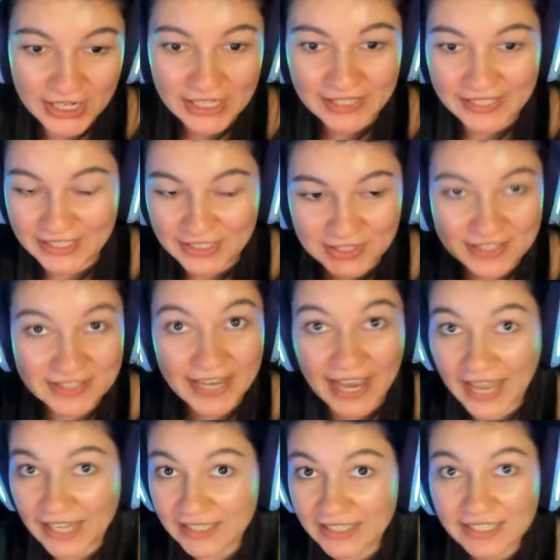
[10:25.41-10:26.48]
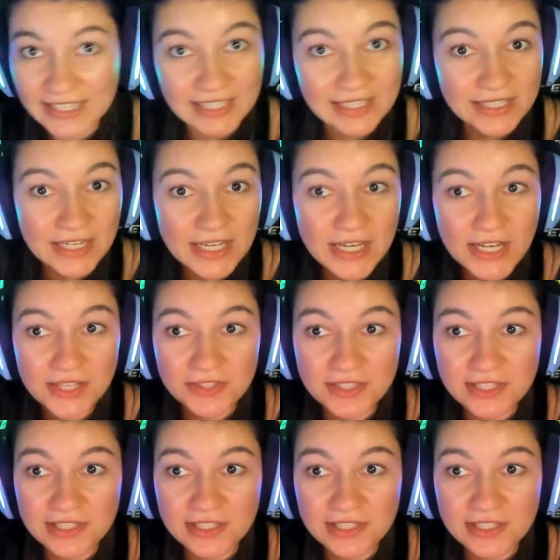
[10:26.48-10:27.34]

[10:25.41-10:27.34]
Like the talent and the